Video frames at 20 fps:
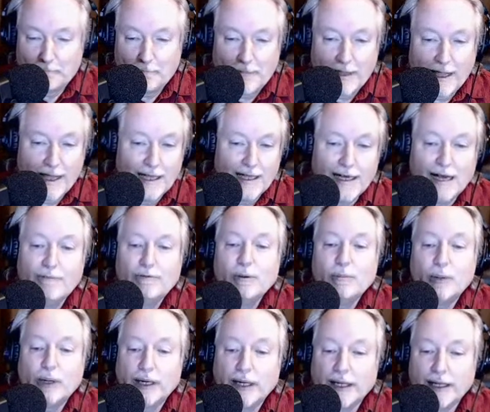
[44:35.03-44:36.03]

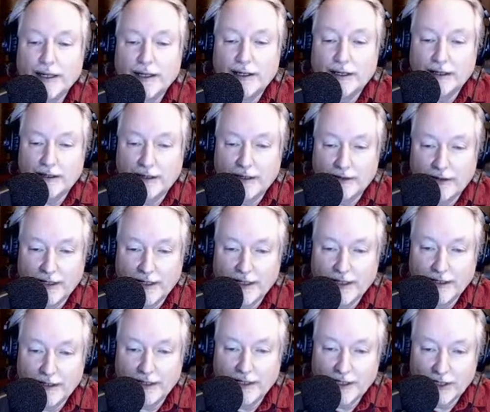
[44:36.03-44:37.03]
everybody,
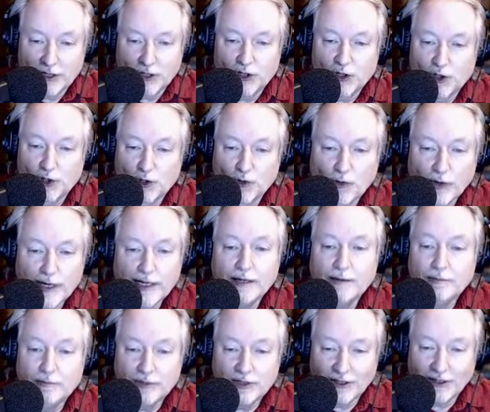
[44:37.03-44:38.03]
the
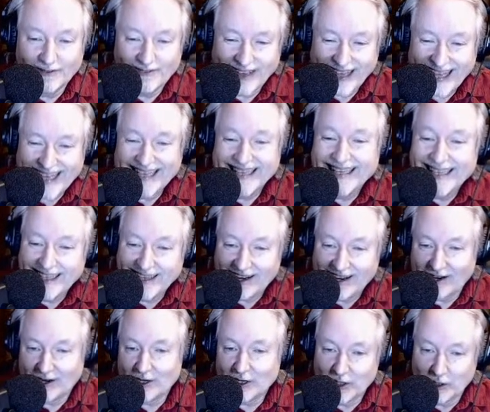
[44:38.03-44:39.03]
extremes of any
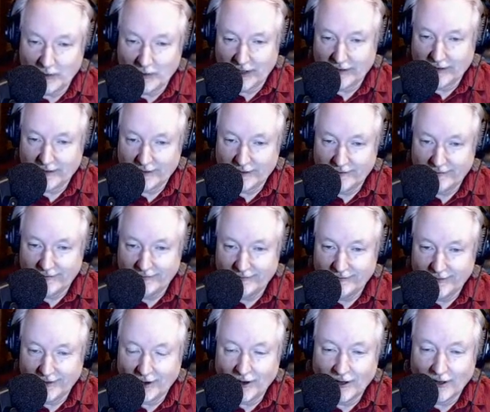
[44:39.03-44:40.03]
argument
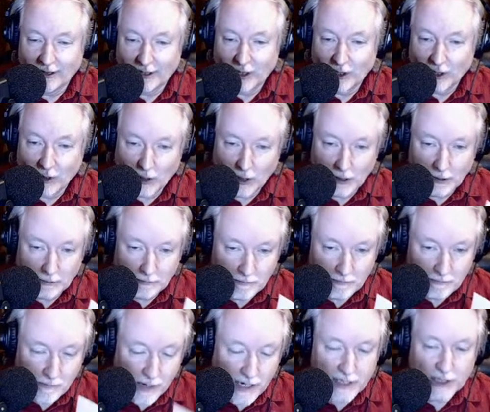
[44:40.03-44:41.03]
are
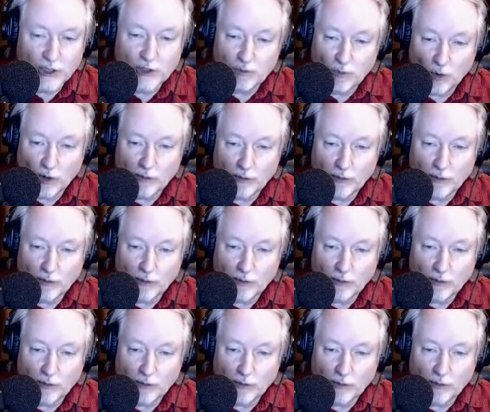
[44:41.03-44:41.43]
much more